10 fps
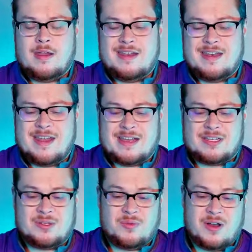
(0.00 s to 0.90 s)

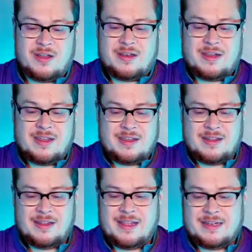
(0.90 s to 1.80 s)
Next one,
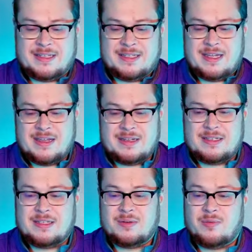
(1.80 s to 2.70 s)
let's see
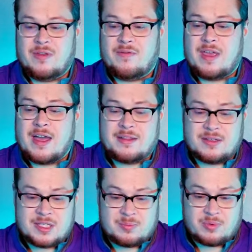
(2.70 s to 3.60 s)
it. We've got
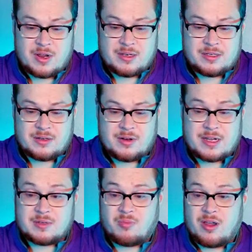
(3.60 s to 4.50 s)
the Sprite, oh,
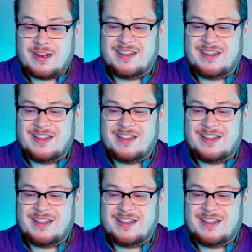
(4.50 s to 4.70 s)
not Sprite.